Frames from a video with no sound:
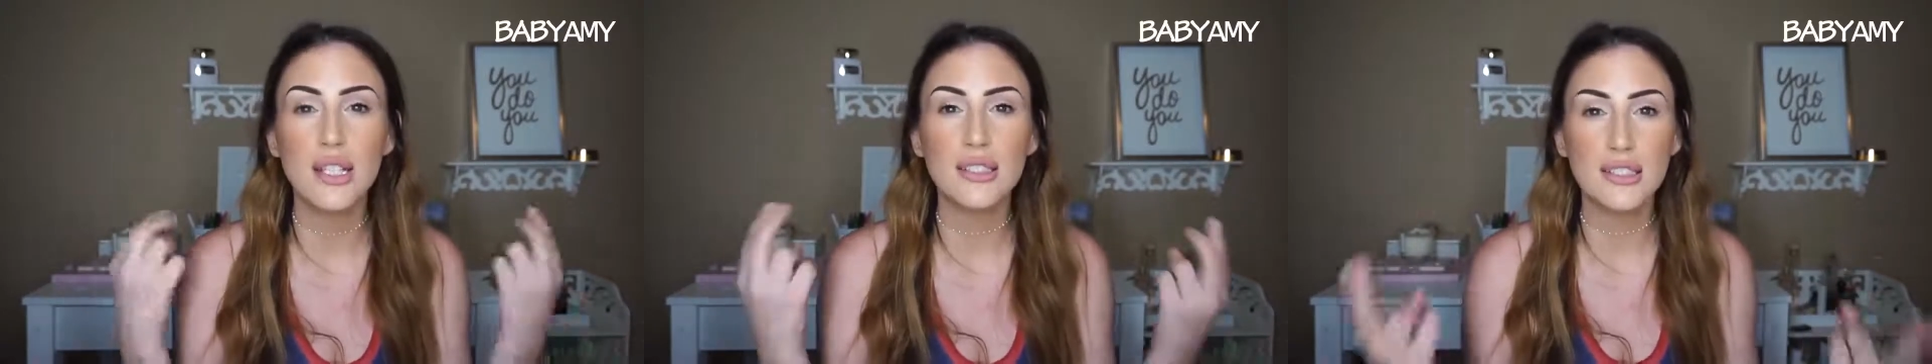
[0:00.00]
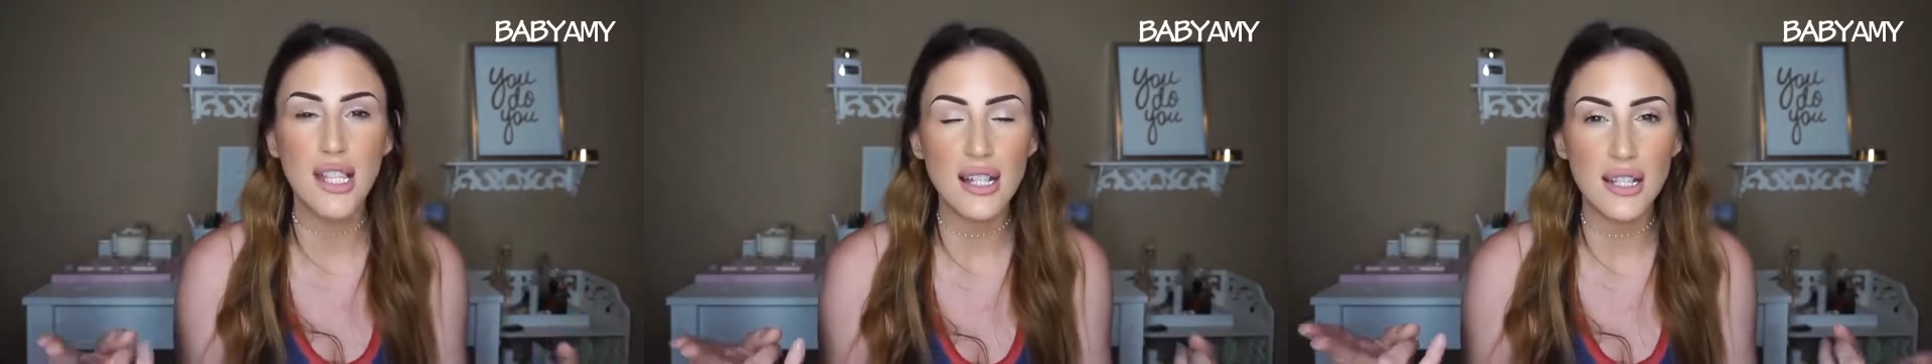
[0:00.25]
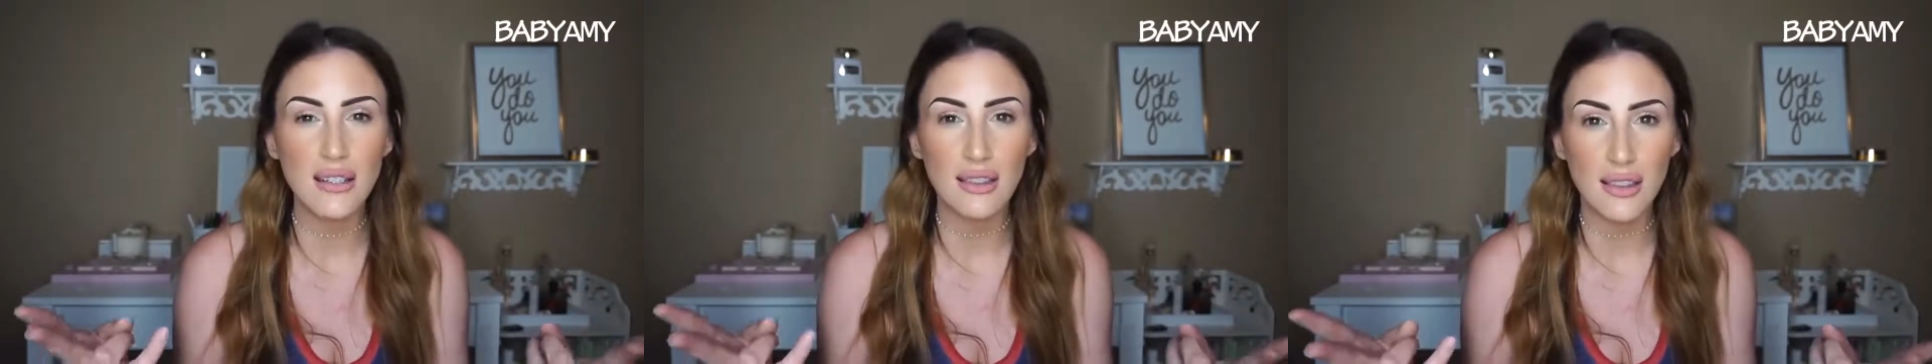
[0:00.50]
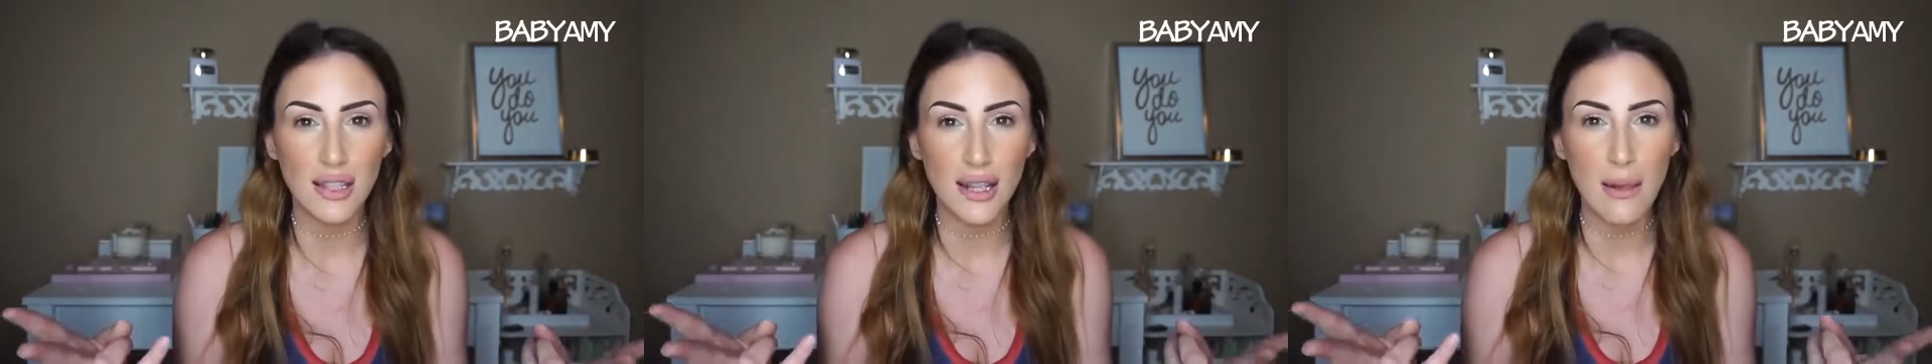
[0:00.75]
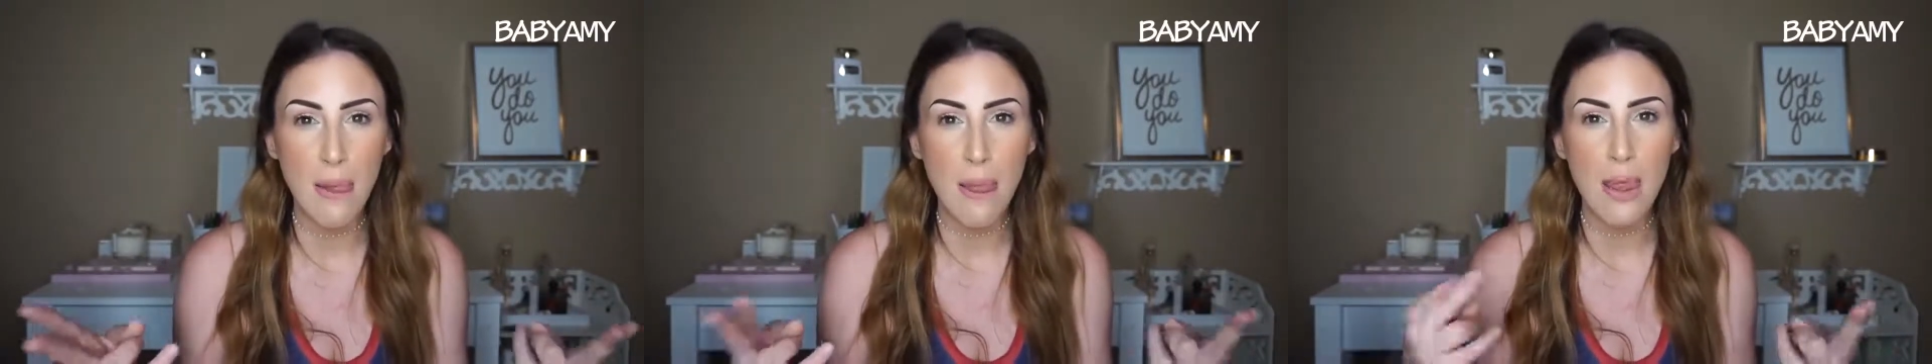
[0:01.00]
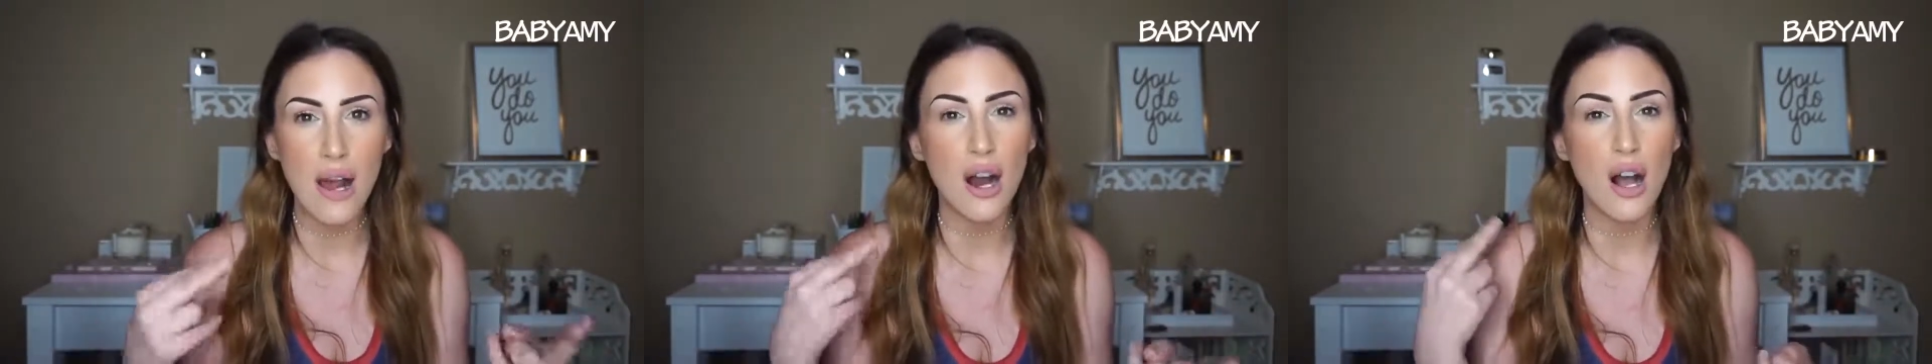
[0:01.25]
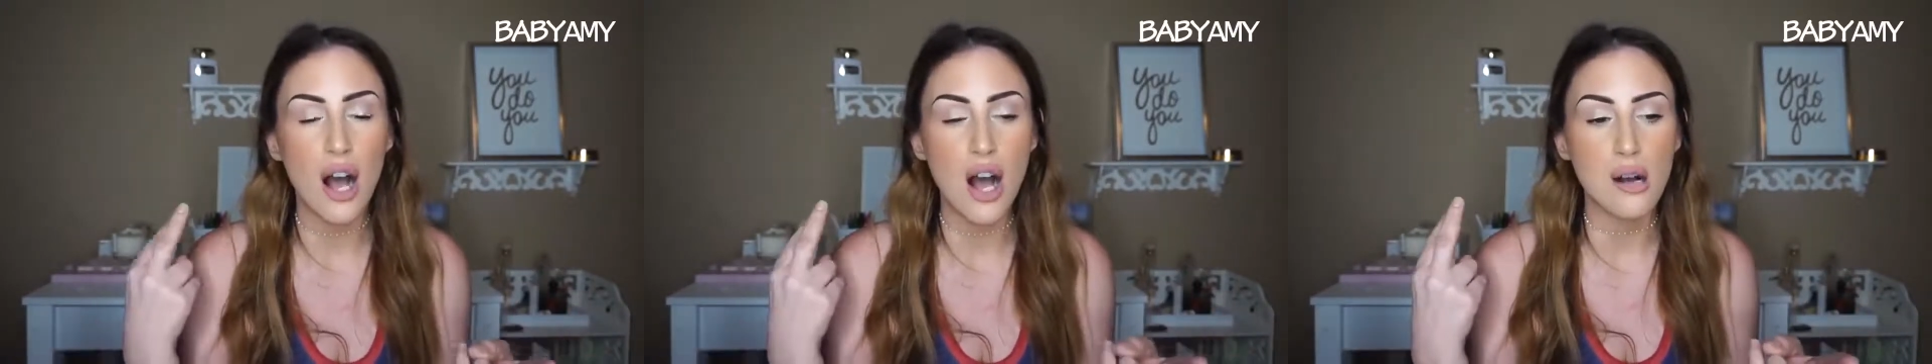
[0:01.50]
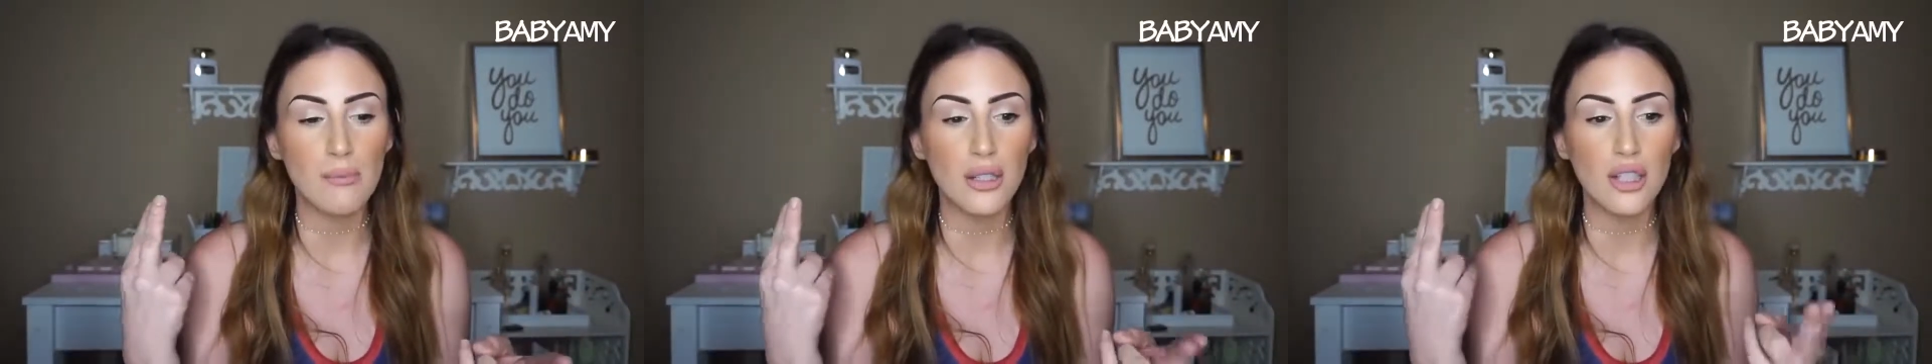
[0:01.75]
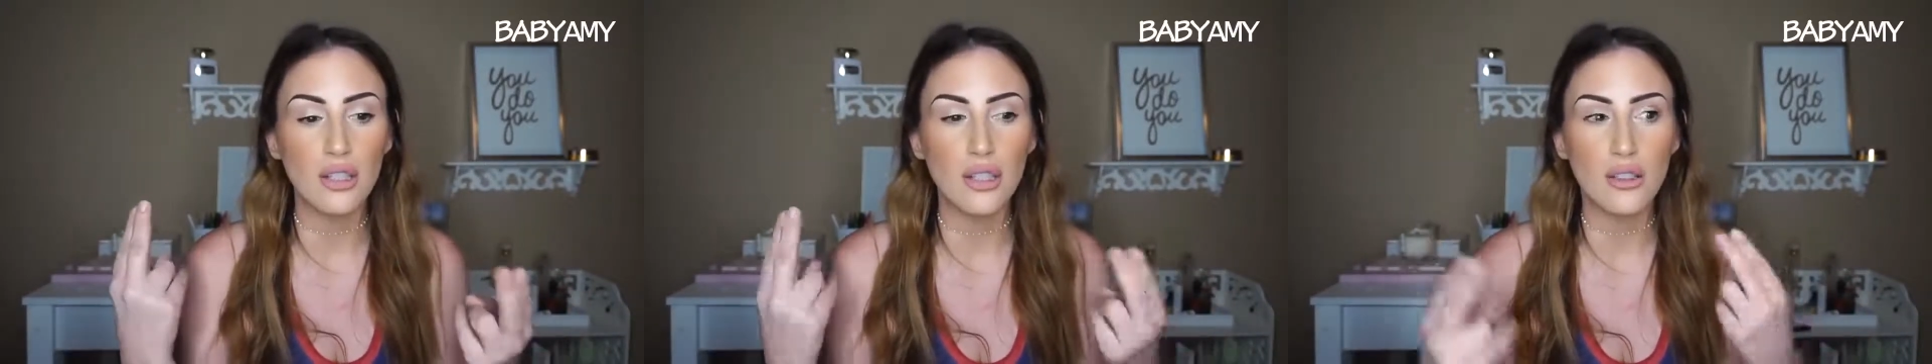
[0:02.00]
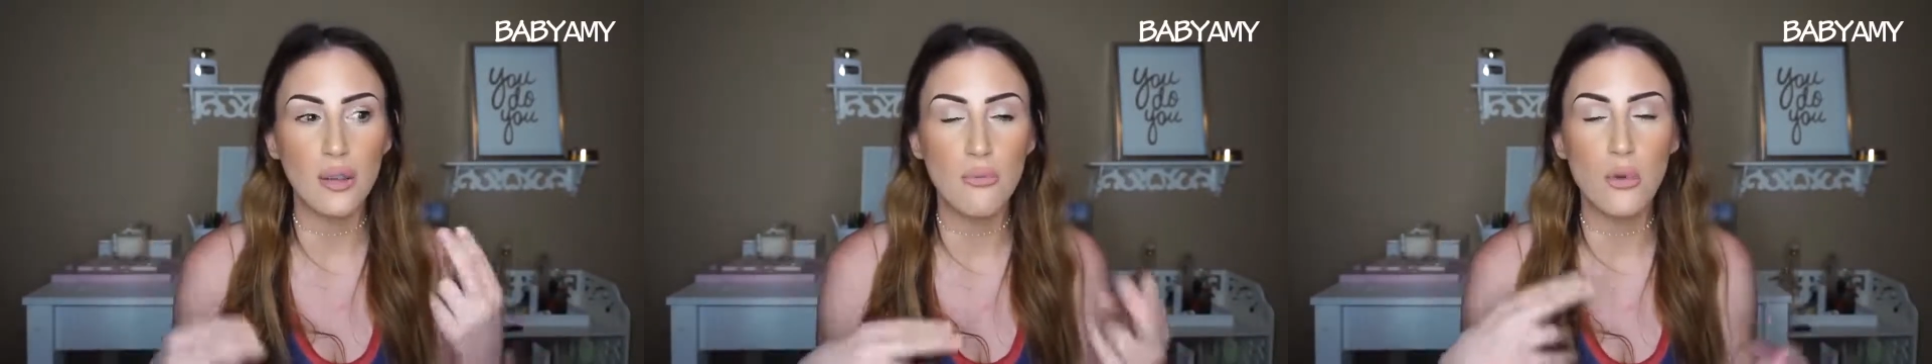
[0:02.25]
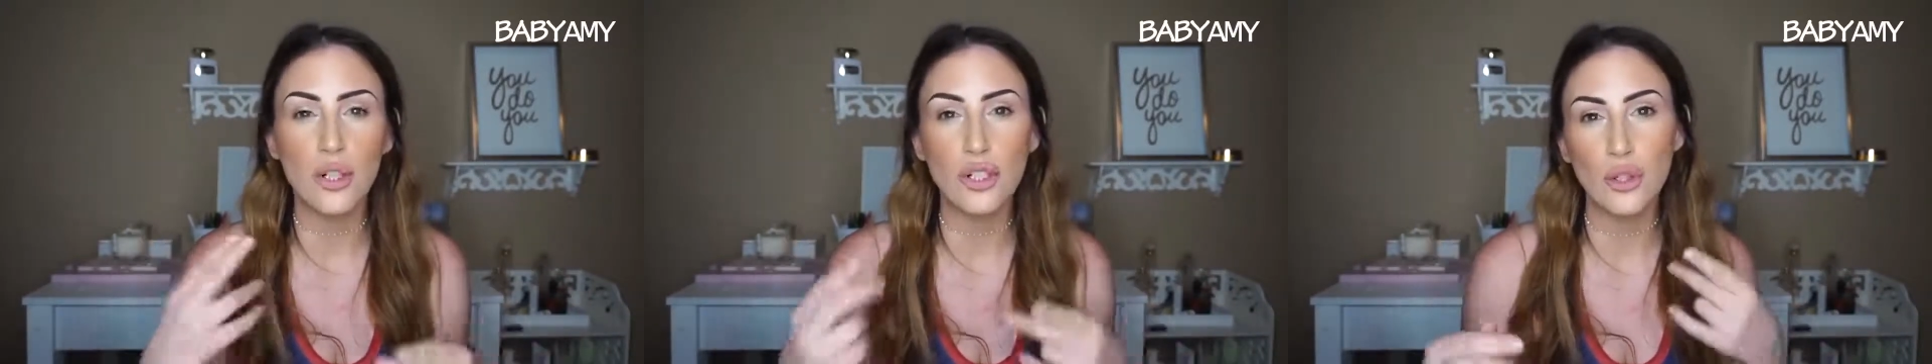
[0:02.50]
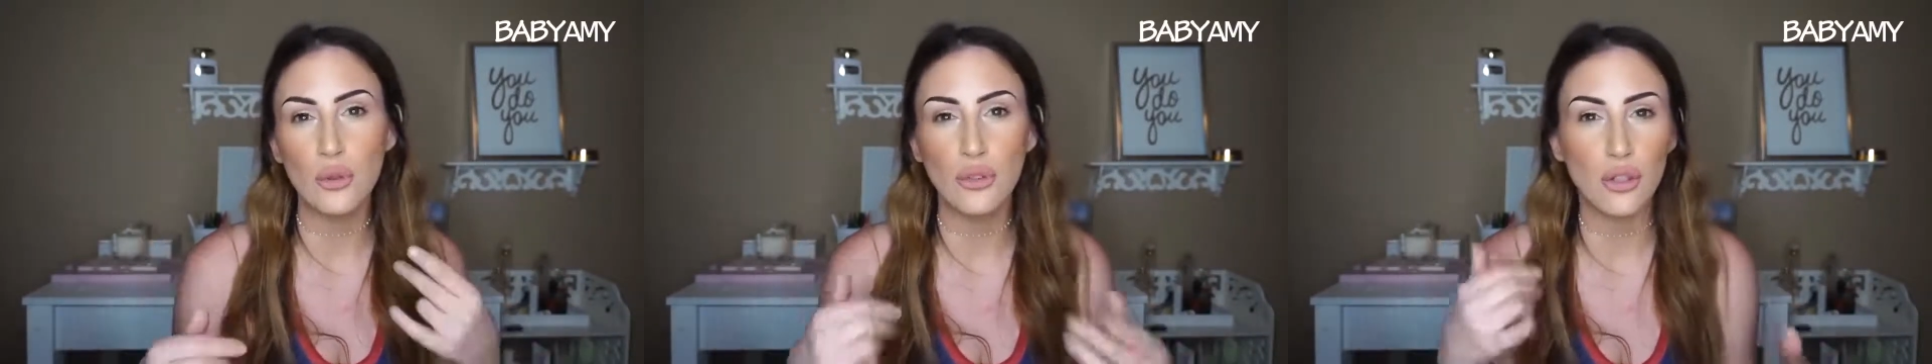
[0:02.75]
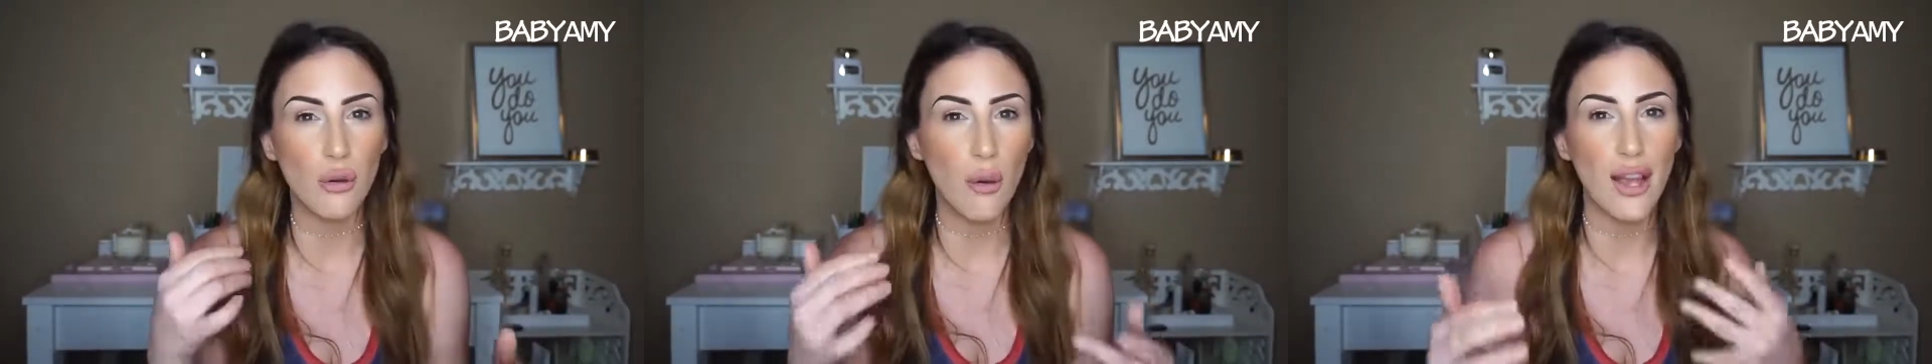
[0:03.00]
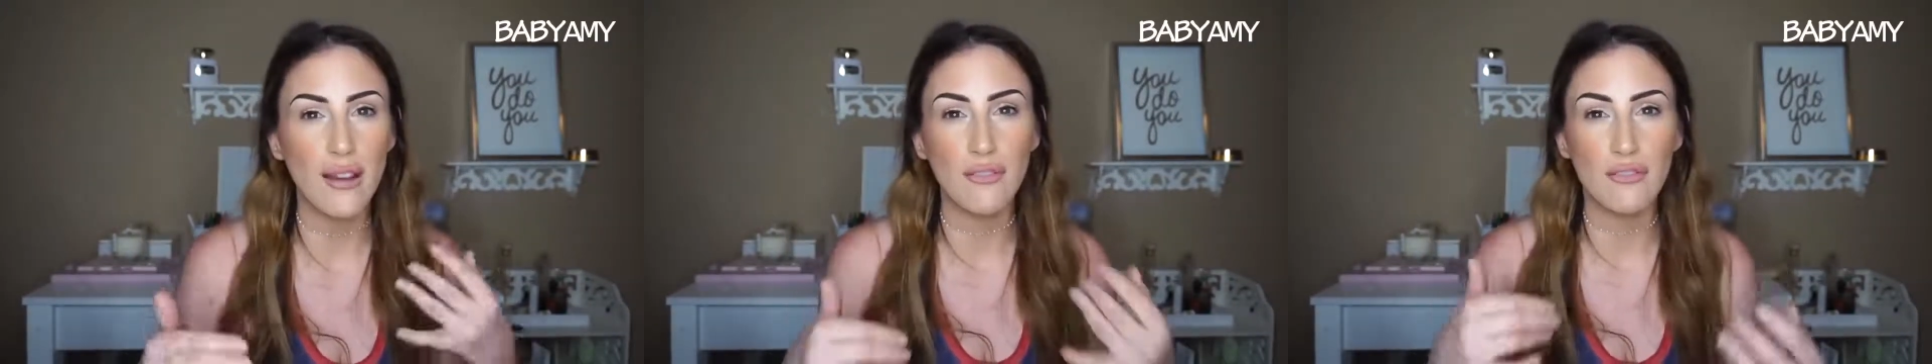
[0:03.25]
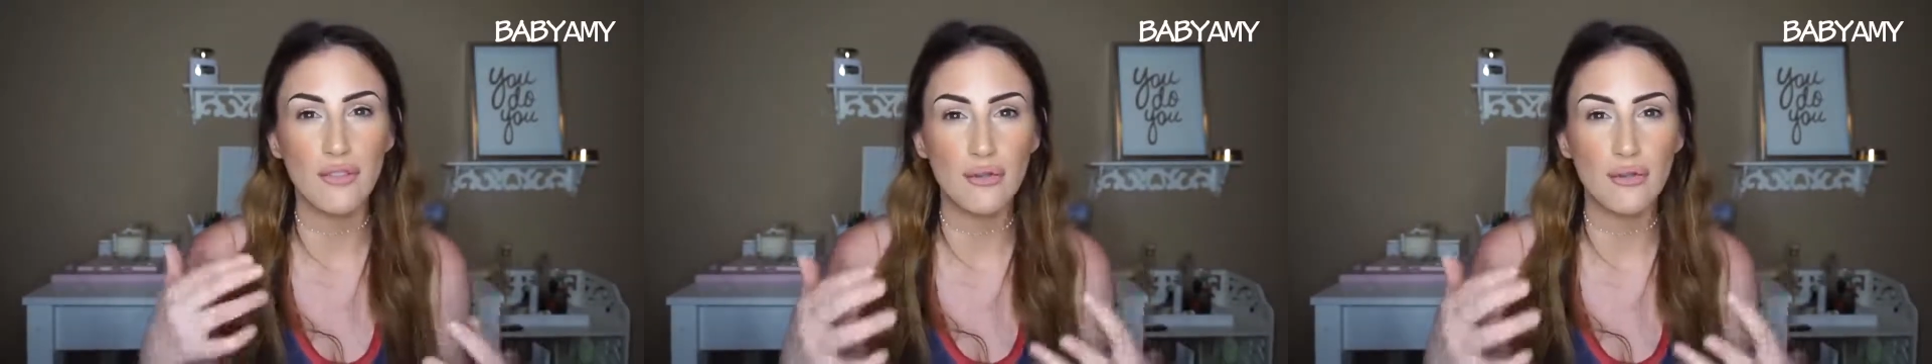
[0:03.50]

Secondly, the more you do it